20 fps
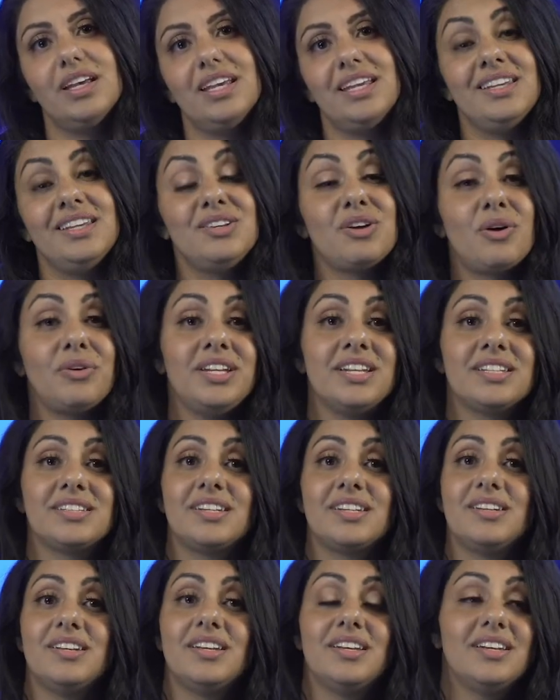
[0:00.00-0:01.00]
You know, he
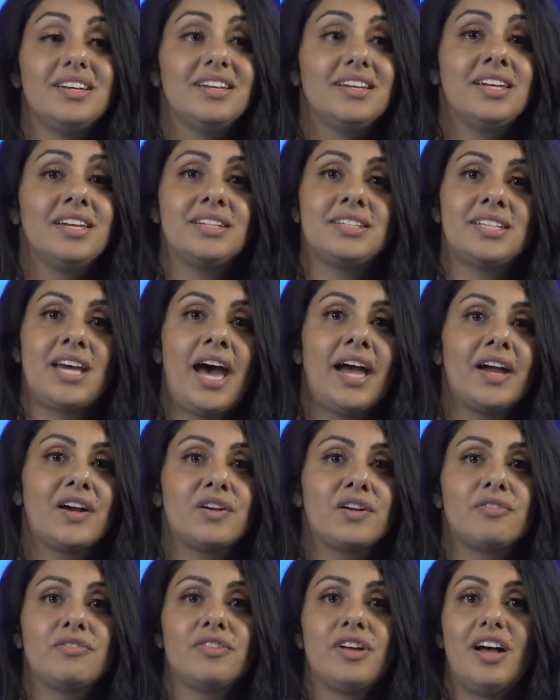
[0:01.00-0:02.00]
doesn't get
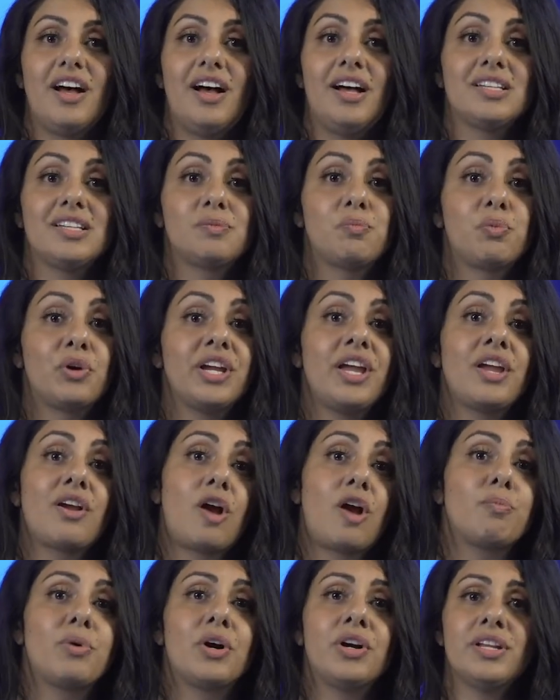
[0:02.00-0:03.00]
tired of us bringing
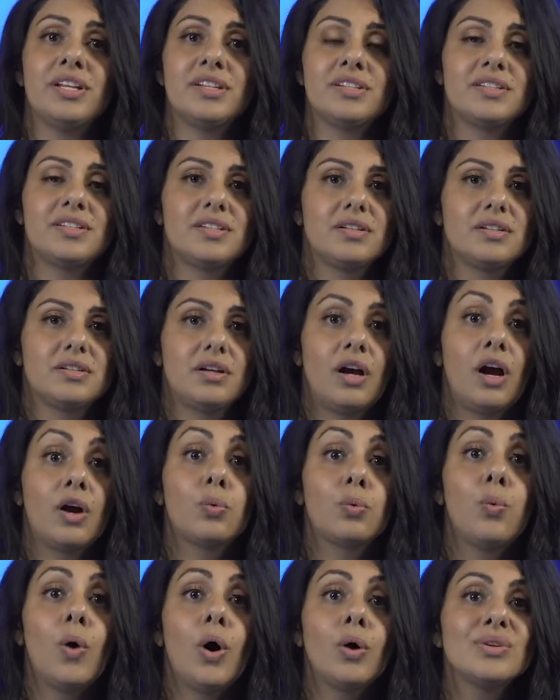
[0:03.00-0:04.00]
our burdens, our
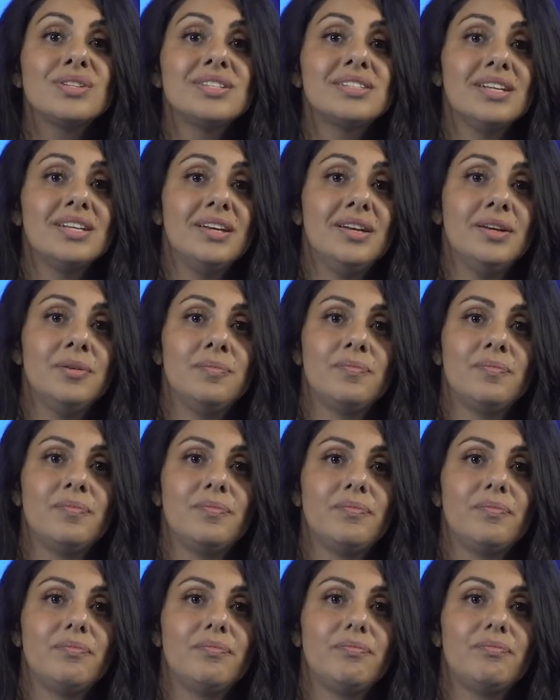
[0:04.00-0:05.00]
woes to him,
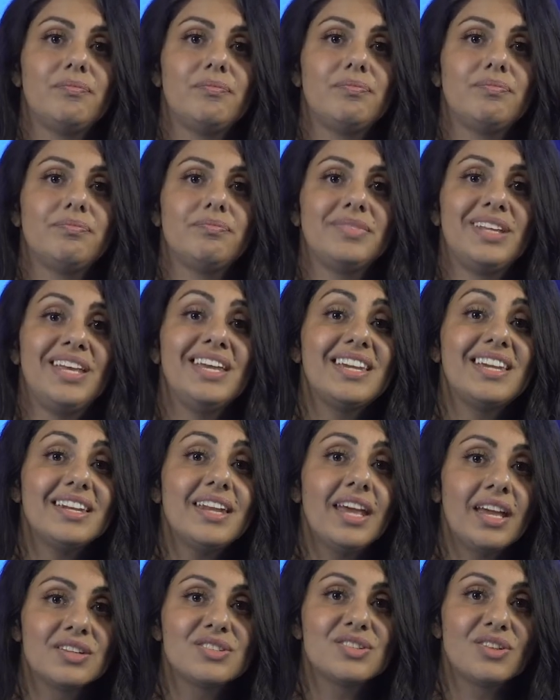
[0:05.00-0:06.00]
he can
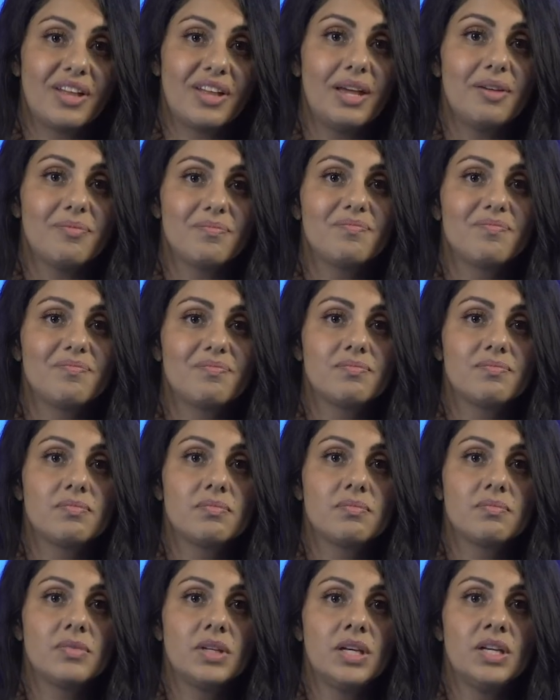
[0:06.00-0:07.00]
handle it.
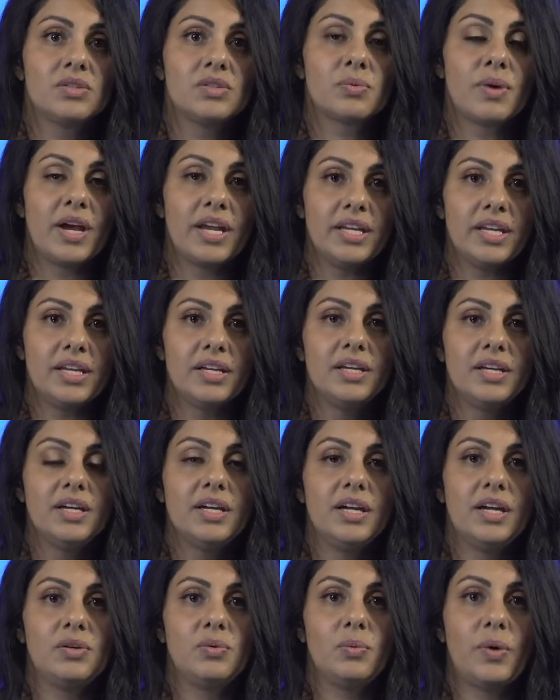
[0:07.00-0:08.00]
He's ready
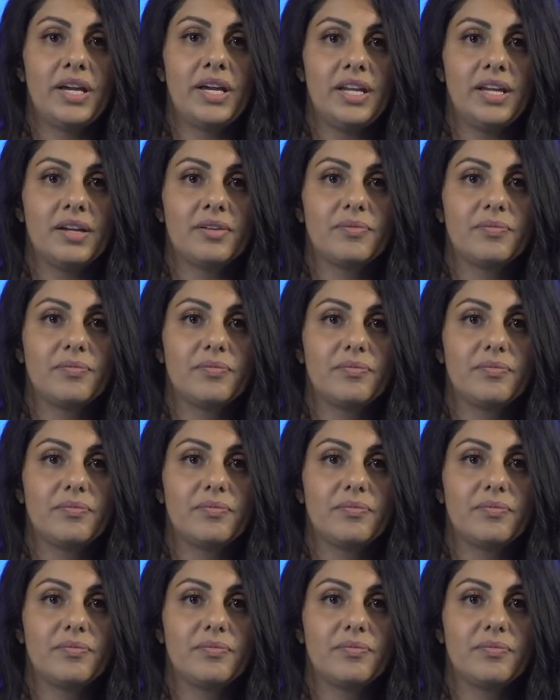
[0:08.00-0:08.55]
and waiting.